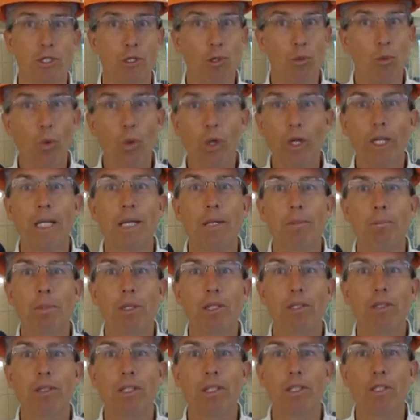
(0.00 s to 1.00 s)
a working
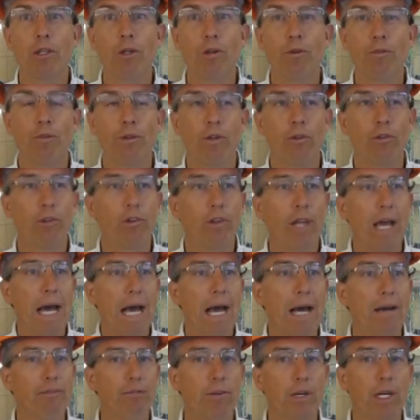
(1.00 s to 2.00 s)
building though for
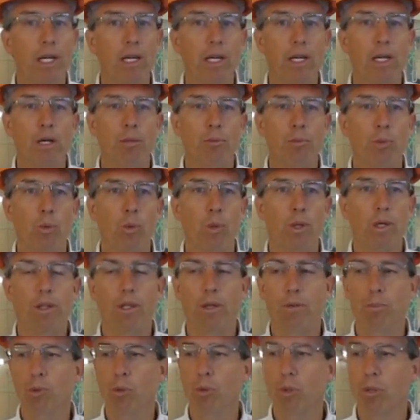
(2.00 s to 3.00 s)
staff. But one of the
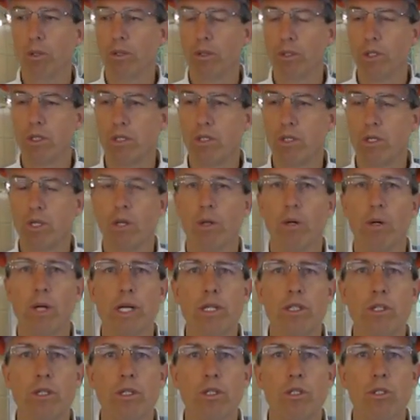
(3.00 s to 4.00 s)
important
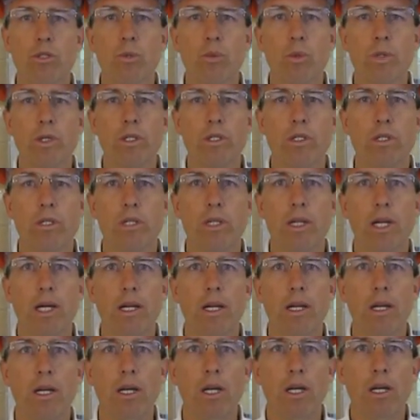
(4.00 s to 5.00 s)
considerations was that
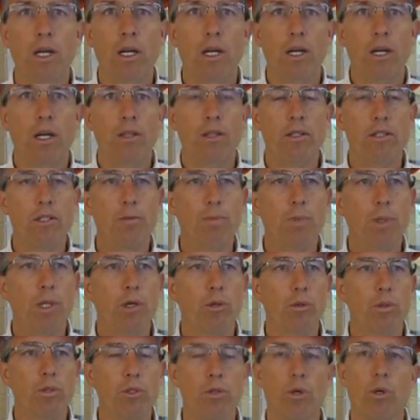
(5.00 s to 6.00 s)
this be a
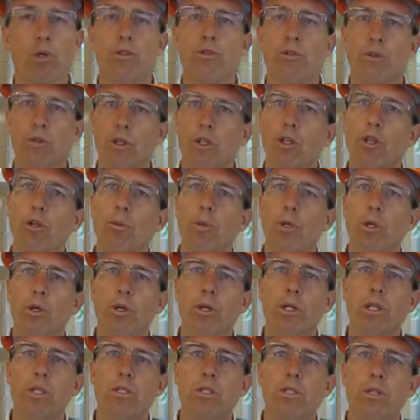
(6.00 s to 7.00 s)
resource for the
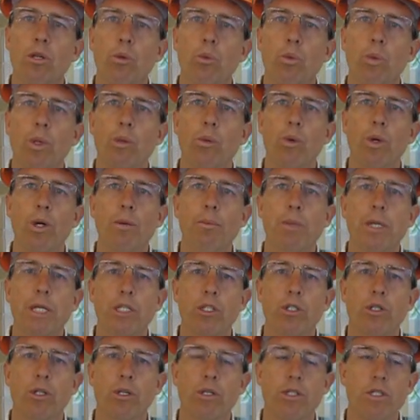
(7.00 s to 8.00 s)
community. So we want to make
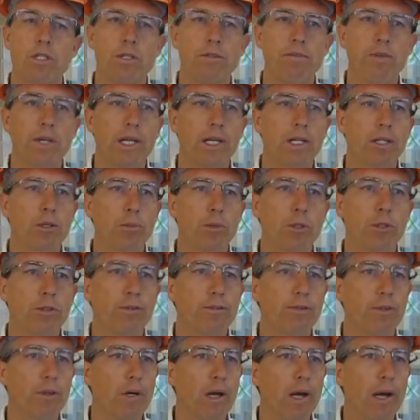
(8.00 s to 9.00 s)
sure it's available
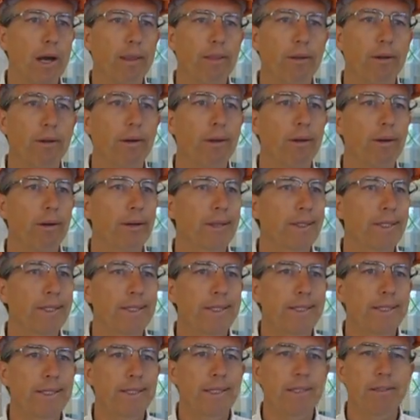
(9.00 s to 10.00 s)
for other
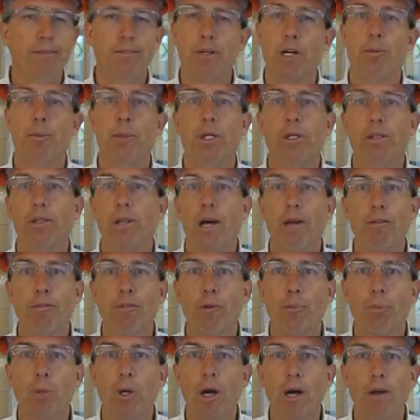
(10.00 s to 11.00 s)
environmental
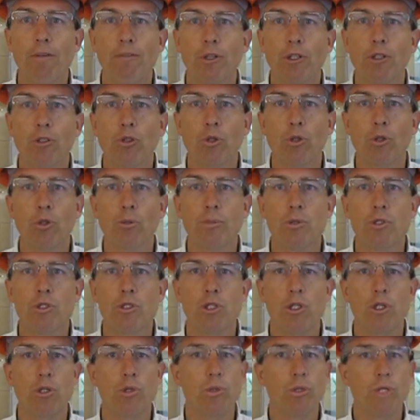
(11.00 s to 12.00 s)
not-for-profit groups
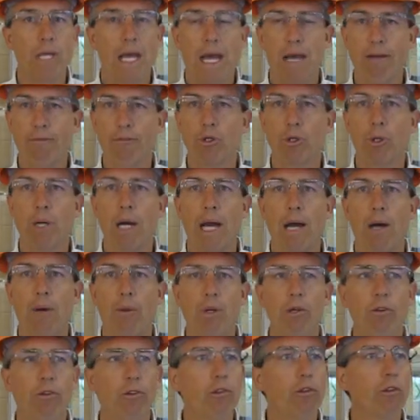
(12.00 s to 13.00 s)
to use after
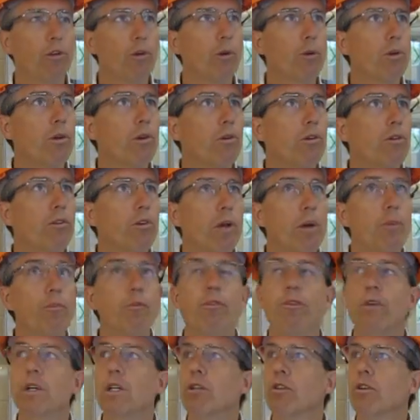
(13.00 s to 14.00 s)
hours. So there's some
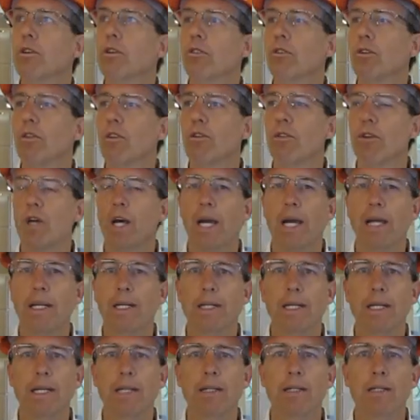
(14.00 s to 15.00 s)
features
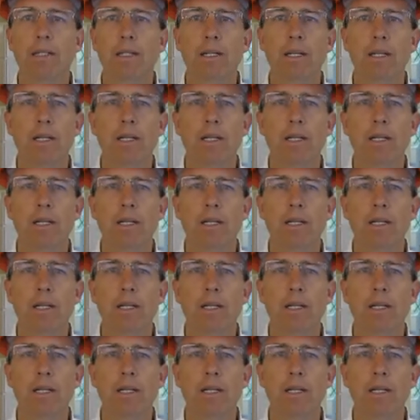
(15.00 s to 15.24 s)
designed in